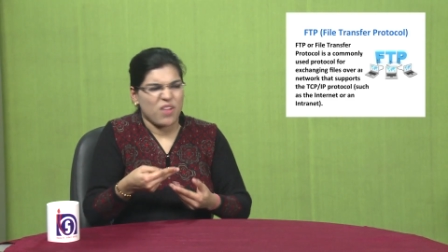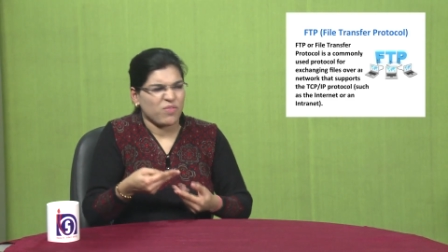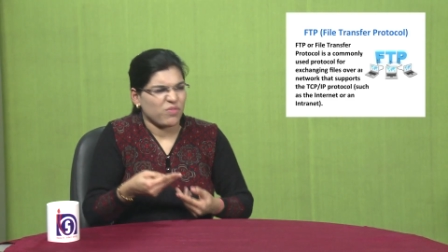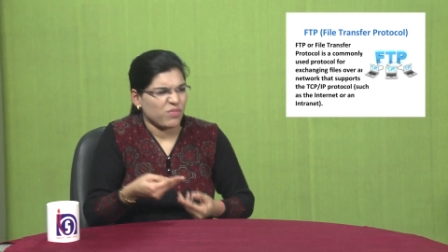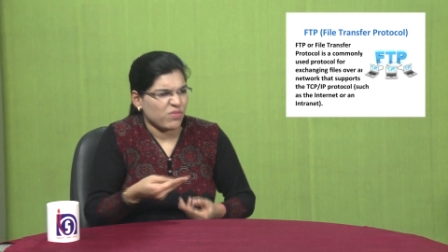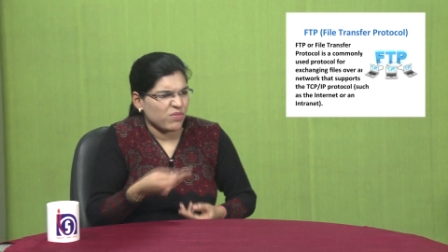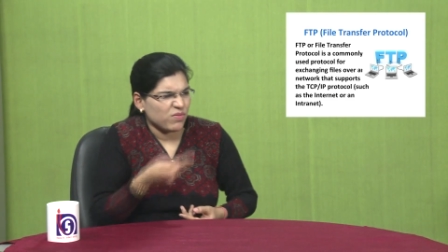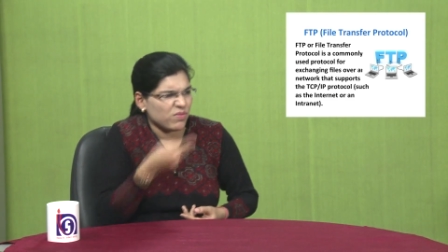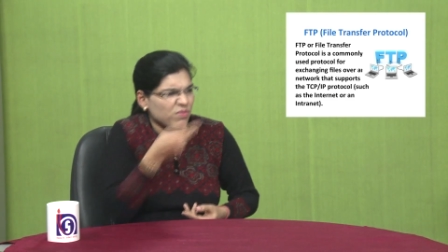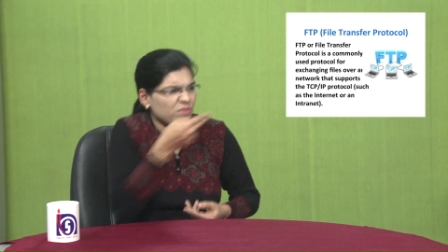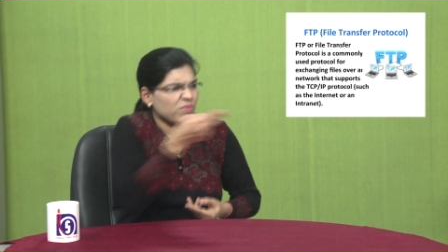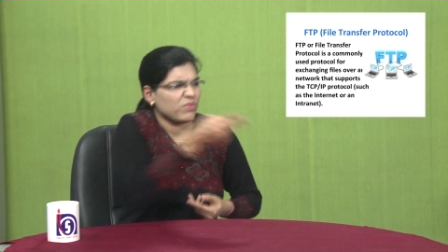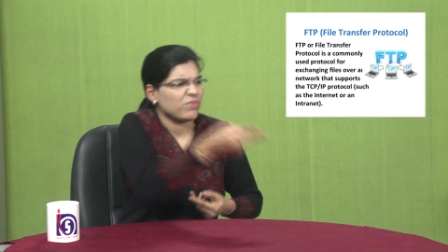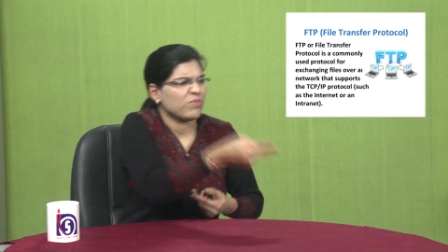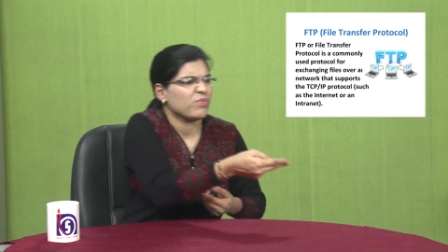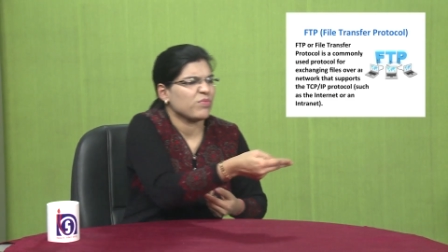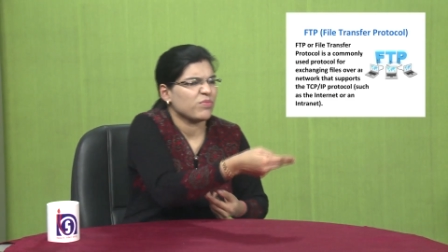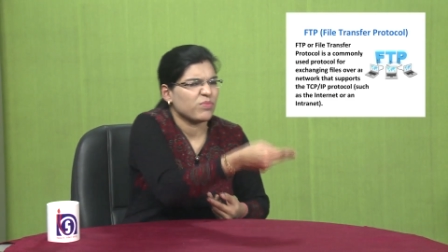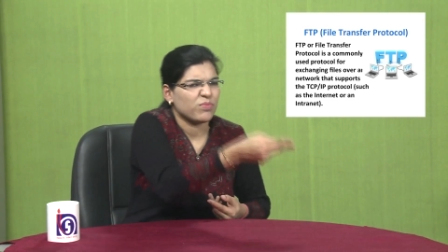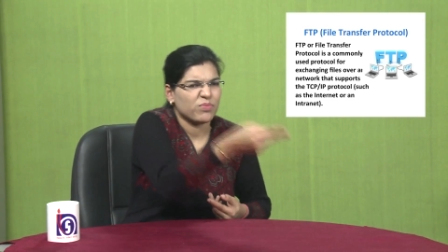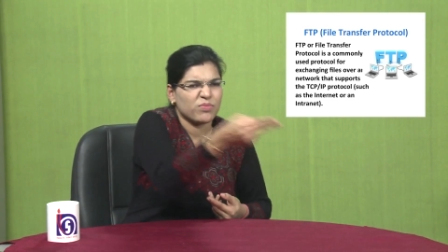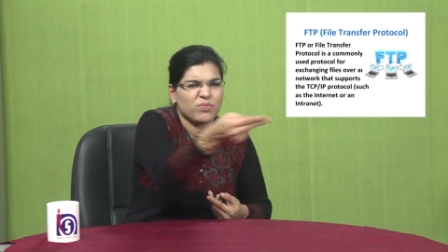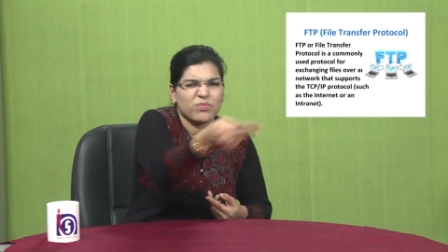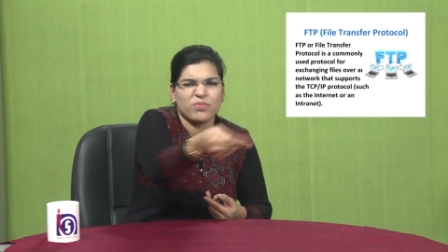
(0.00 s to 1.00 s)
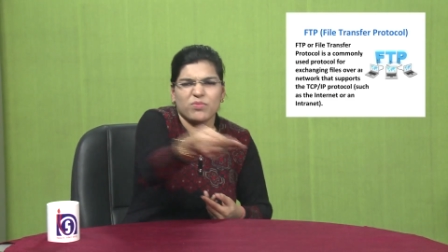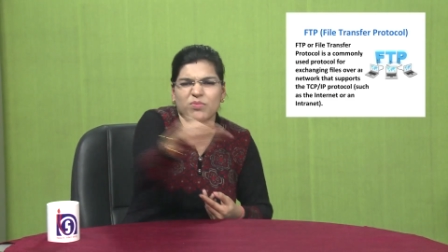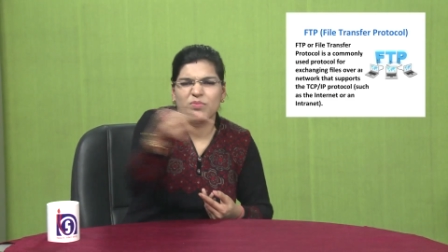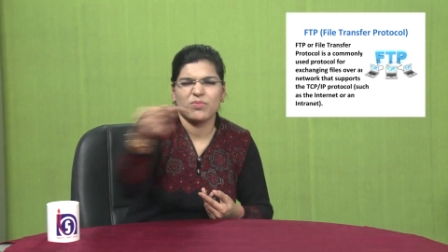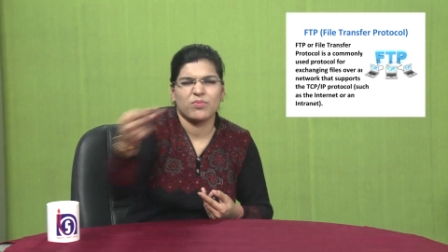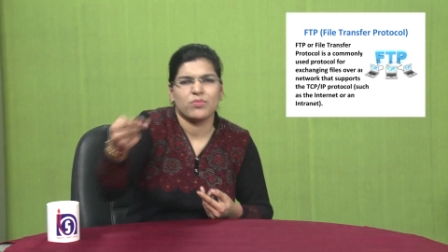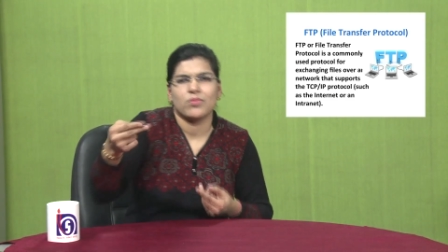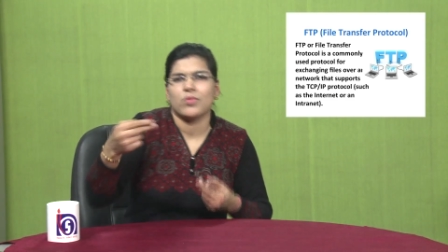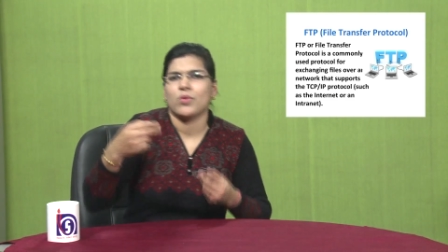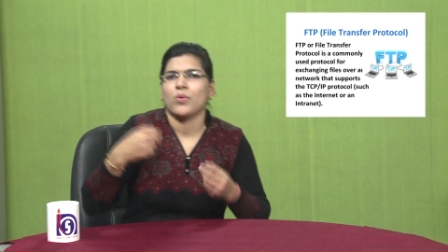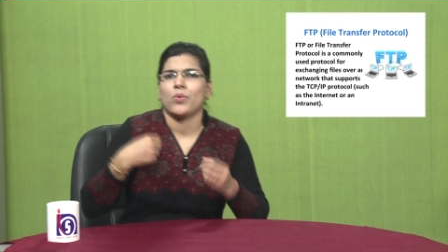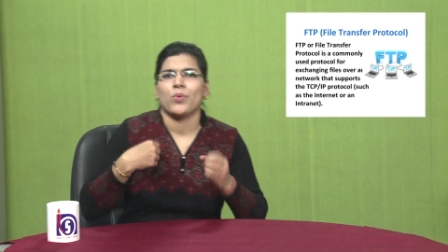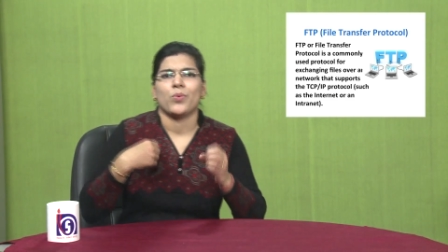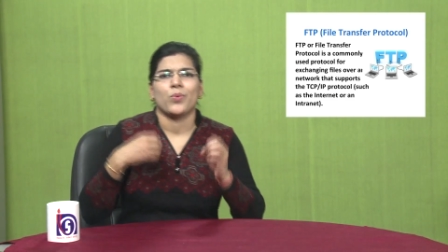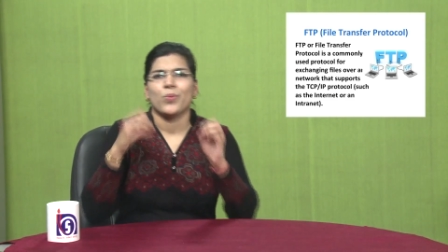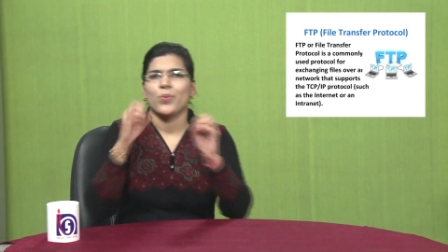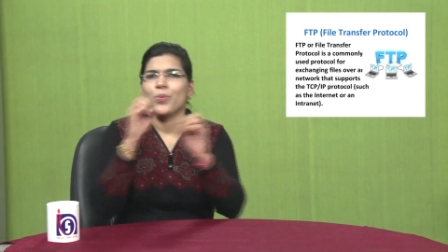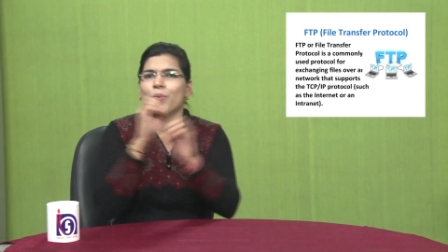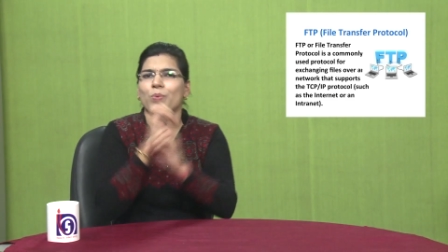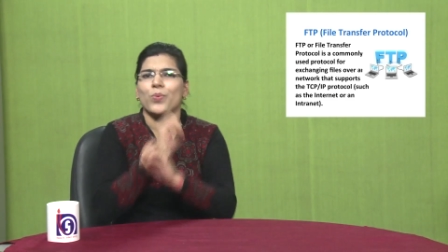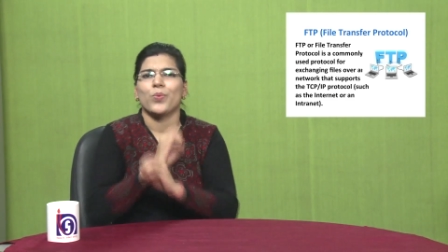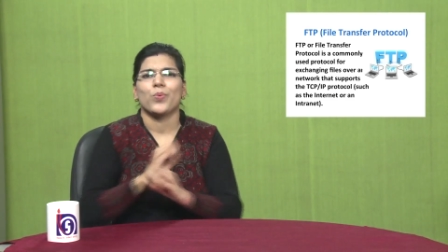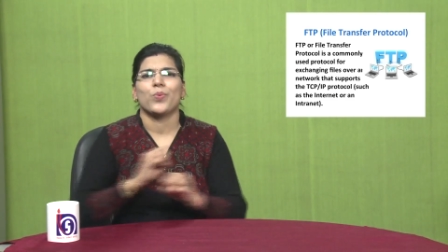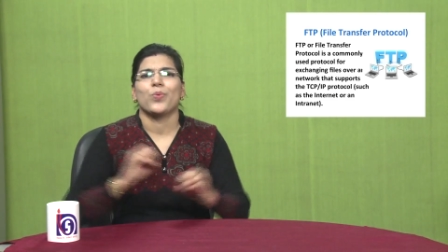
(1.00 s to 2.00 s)
It is commonly used
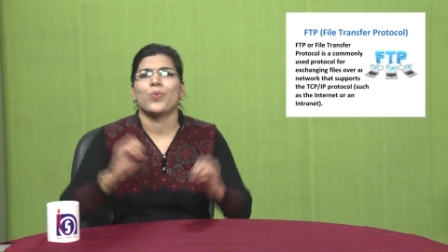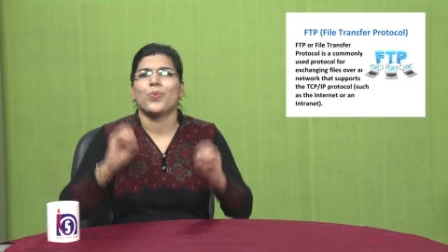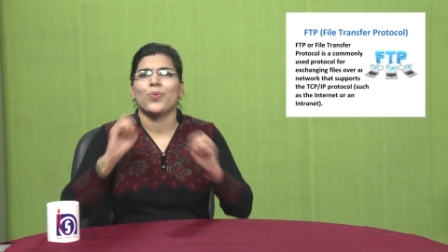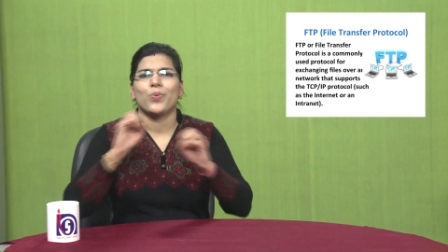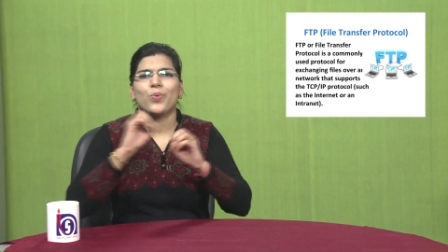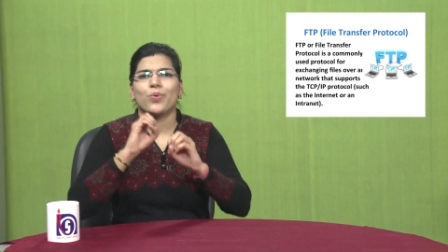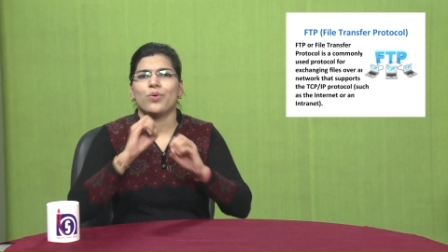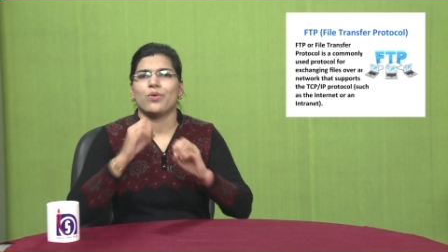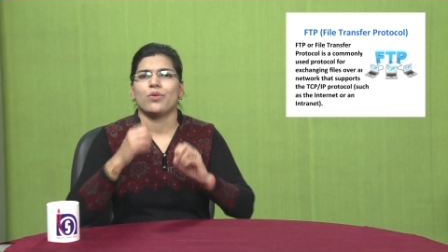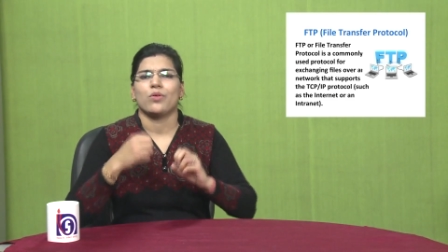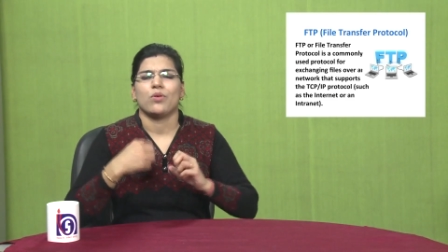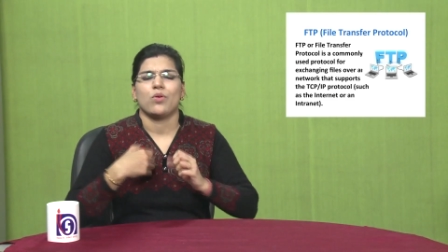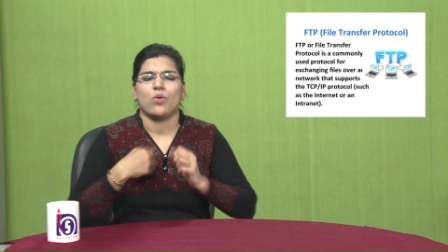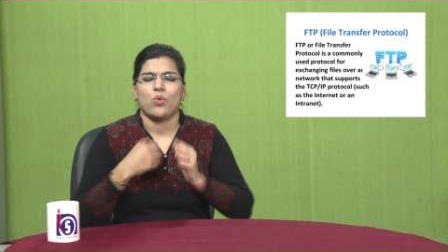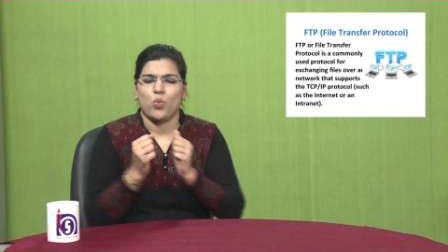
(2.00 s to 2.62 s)
protocol